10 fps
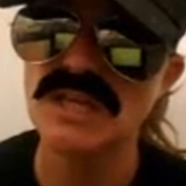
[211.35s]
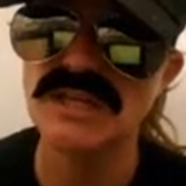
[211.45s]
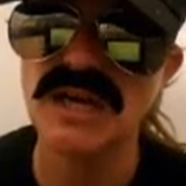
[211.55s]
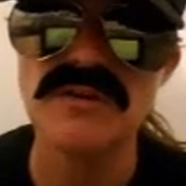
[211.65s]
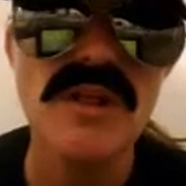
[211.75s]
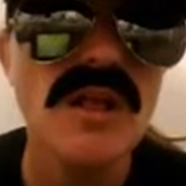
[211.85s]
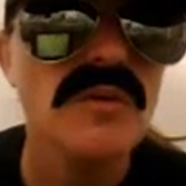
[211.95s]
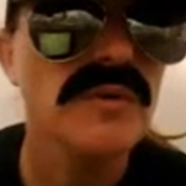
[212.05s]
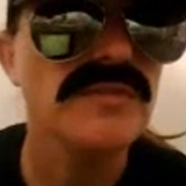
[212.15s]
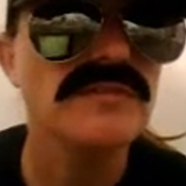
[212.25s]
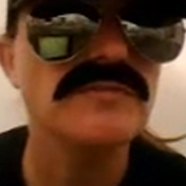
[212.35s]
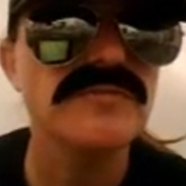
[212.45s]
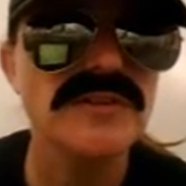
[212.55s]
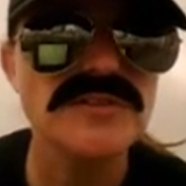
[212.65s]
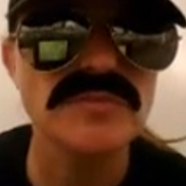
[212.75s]
Now, with this
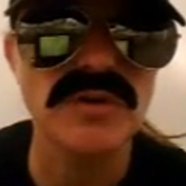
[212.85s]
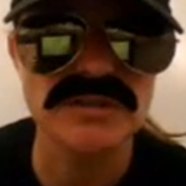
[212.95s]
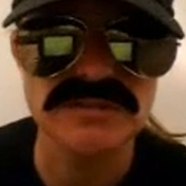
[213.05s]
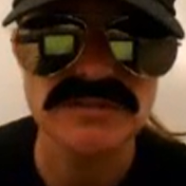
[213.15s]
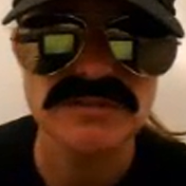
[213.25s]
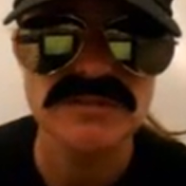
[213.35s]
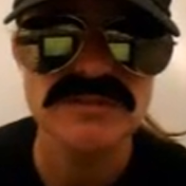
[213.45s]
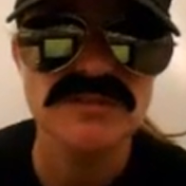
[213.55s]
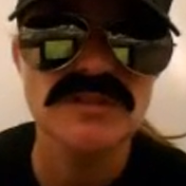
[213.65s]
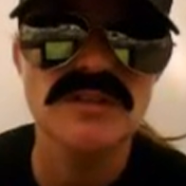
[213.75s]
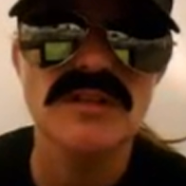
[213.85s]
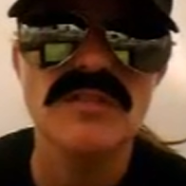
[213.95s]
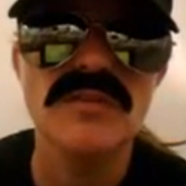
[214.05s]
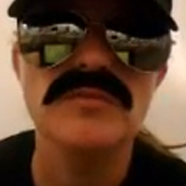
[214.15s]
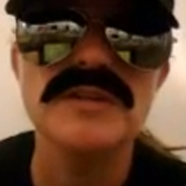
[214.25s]
first one,
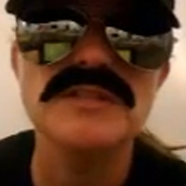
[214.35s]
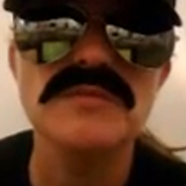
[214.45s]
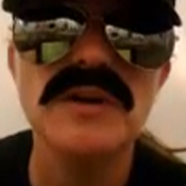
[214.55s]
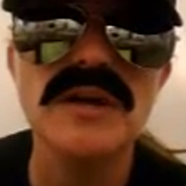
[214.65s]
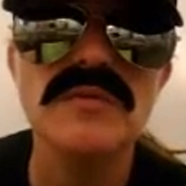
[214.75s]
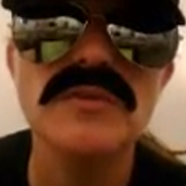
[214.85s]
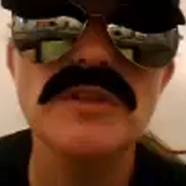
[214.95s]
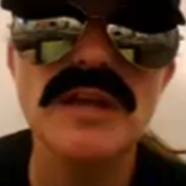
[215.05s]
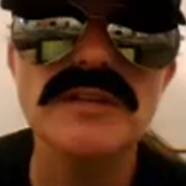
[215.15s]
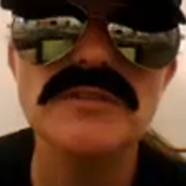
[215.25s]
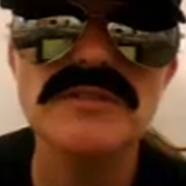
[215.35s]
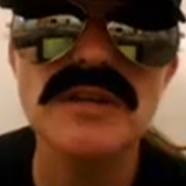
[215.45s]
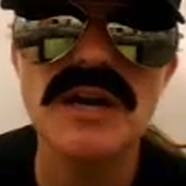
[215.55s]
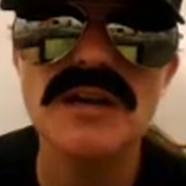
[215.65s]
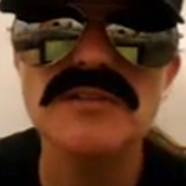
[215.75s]
the reason why I would like you to
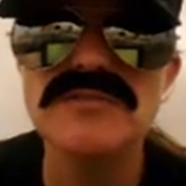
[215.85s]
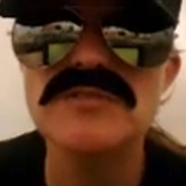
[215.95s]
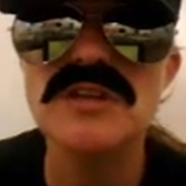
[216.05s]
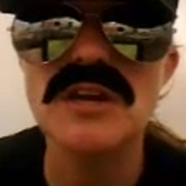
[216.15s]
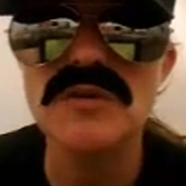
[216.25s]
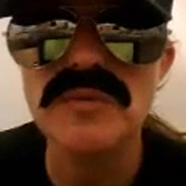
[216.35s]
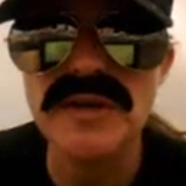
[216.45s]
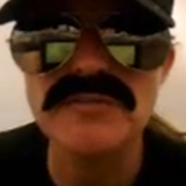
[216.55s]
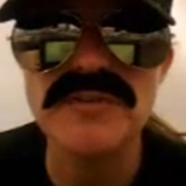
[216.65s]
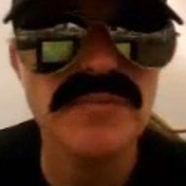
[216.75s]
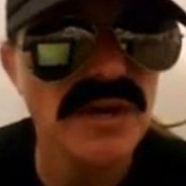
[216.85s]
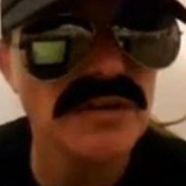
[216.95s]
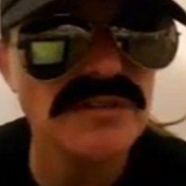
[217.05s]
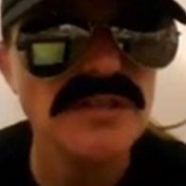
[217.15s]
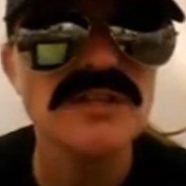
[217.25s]
kind of stay away from
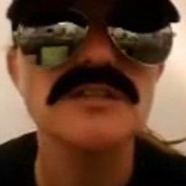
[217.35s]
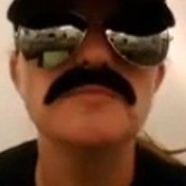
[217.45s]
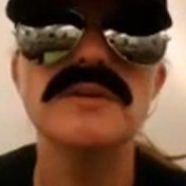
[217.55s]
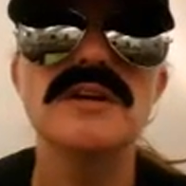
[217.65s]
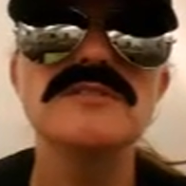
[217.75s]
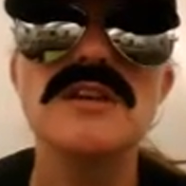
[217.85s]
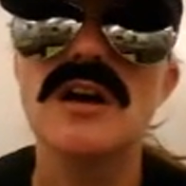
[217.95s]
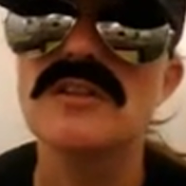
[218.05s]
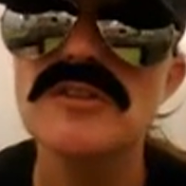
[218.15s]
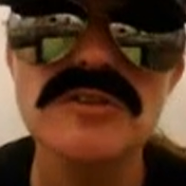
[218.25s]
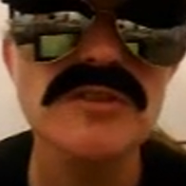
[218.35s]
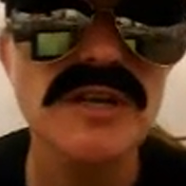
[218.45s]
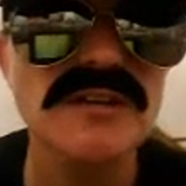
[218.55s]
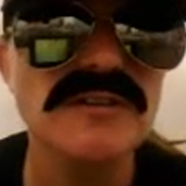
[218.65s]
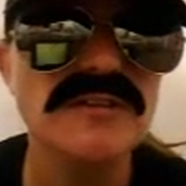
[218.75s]
that is because a little
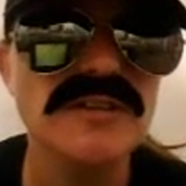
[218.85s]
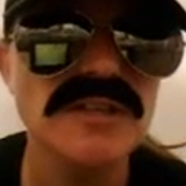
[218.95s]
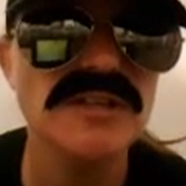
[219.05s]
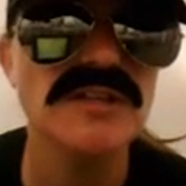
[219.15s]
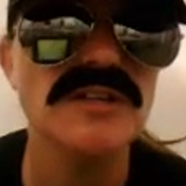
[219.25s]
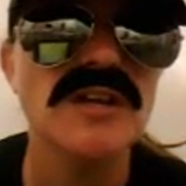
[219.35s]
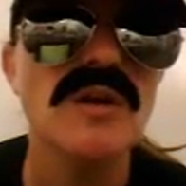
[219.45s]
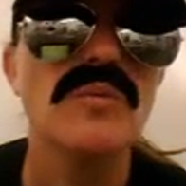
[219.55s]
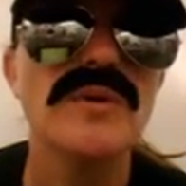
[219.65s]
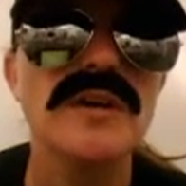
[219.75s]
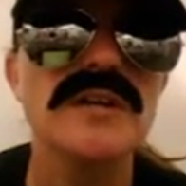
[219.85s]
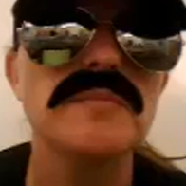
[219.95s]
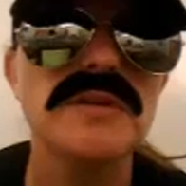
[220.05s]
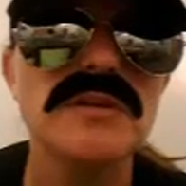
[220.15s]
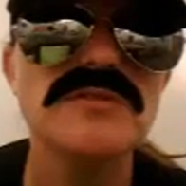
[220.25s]
later in the year, we are going
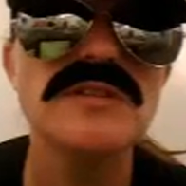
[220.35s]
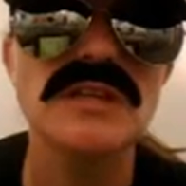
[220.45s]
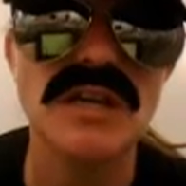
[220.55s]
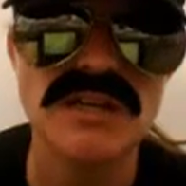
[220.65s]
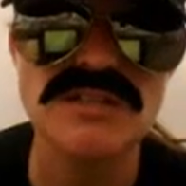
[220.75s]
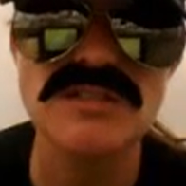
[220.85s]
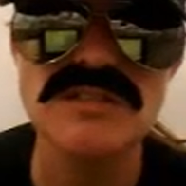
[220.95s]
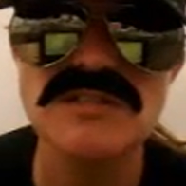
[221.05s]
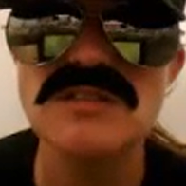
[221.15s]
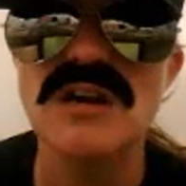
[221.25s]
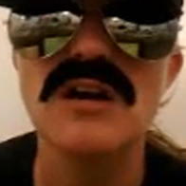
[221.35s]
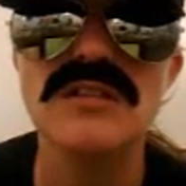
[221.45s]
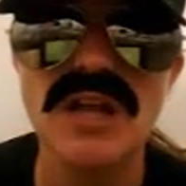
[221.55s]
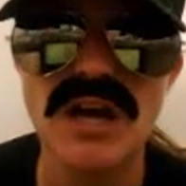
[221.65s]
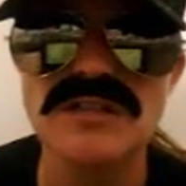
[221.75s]
to be using x's a
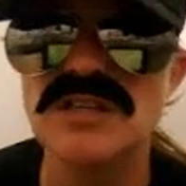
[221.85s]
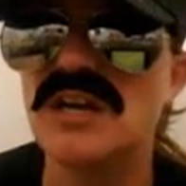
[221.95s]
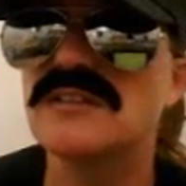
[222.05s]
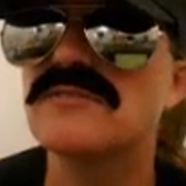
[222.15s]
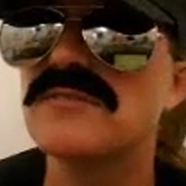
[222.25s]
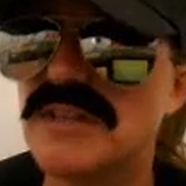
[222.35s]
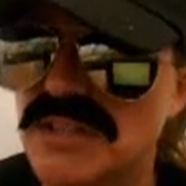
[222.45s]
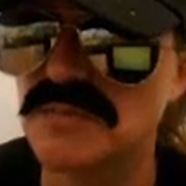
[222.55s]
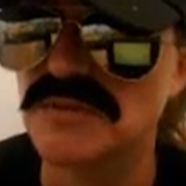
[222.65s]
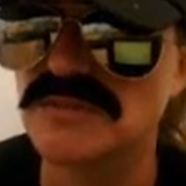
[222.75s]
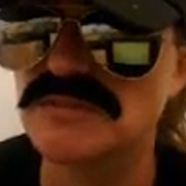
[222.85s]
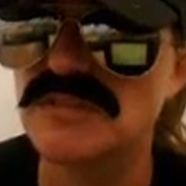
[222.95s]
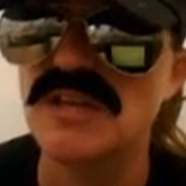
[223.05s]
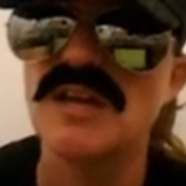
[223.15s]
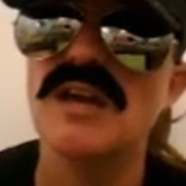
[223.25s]
lot as
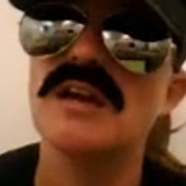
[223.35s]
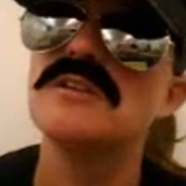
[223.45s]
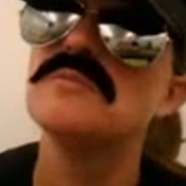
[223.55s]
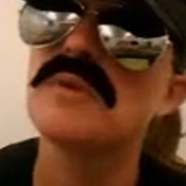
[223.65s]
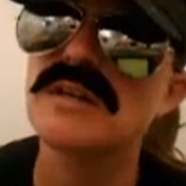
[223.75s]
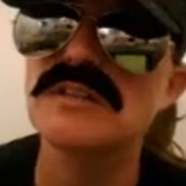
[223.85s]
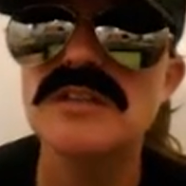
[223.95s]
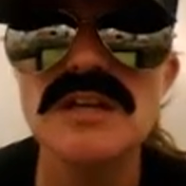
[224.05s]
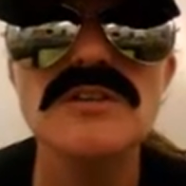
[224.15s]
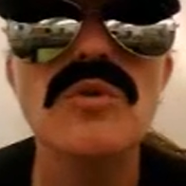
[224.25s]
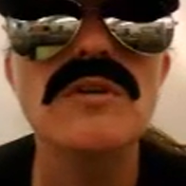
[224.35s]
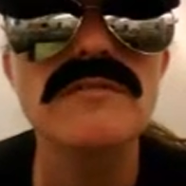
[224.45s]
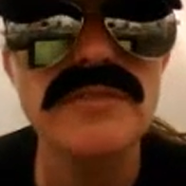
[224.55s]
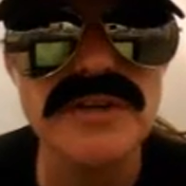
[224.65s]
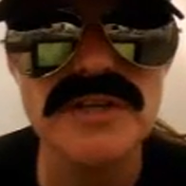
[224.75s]
variables, and you might get your
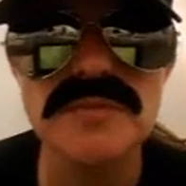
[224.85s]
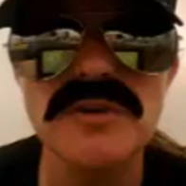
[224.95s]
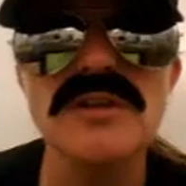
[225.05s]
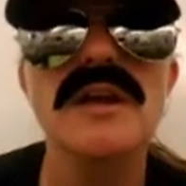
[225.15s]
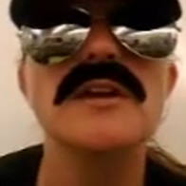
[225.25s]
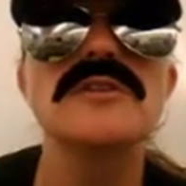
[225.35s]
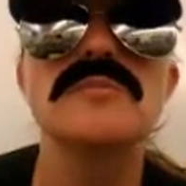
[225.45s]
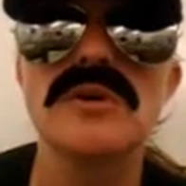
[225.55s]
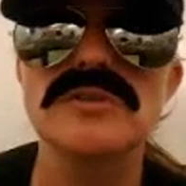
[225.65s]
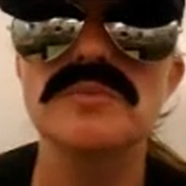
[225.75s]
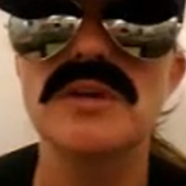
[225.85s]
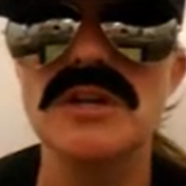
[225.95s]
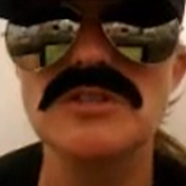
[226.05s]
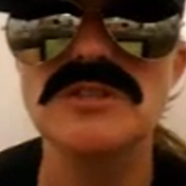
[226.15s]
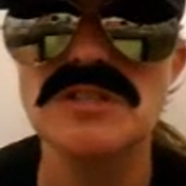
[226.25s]
variable and your
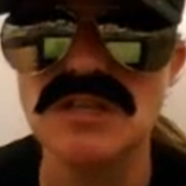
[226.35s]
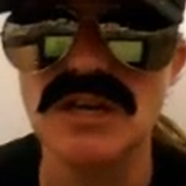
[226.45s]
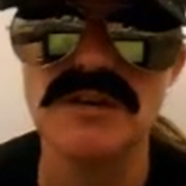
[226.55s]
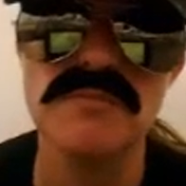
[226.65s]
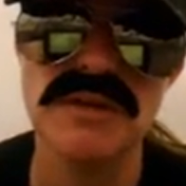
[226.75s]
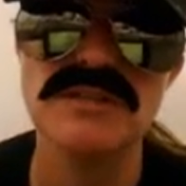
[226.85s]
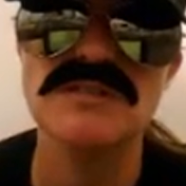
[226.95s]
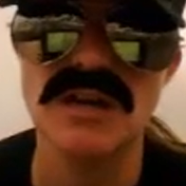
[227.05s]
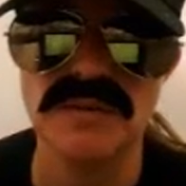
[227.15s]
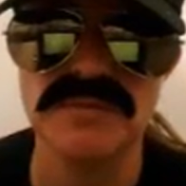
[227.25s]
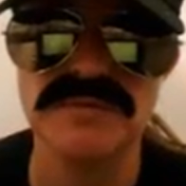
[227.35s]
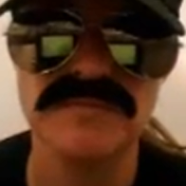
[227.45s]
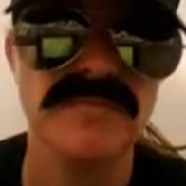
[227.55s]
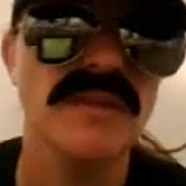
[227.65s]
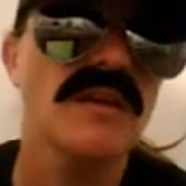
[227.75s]
multiplication sign mixed up.
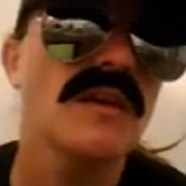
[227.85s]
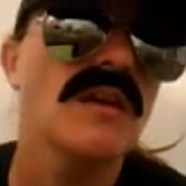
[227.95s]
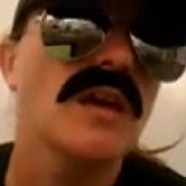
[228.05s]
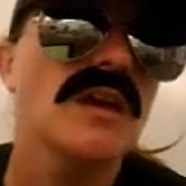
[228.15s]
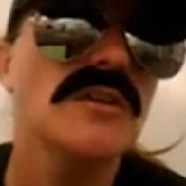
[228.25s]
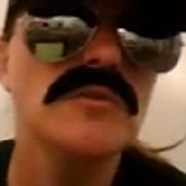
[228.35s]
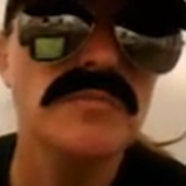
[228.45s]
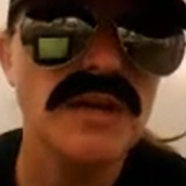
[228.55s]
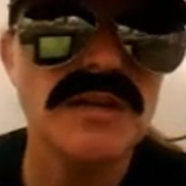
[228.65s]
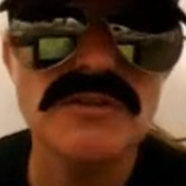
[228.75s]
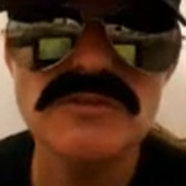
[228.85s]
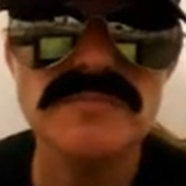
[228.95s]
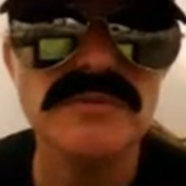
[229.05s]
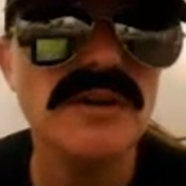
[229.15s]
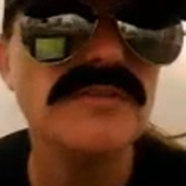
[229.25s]
You may use
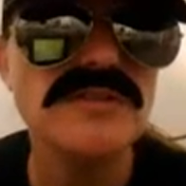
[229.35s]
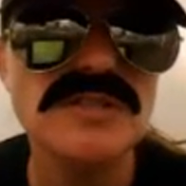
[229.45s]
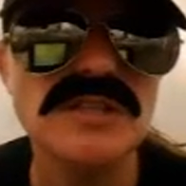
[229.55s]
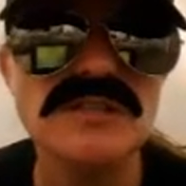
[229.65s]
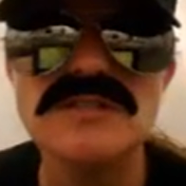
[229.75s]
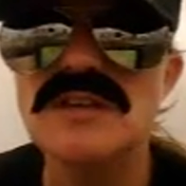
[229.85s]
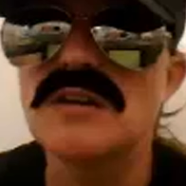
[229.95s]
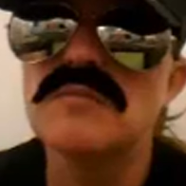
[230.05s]
parentheses.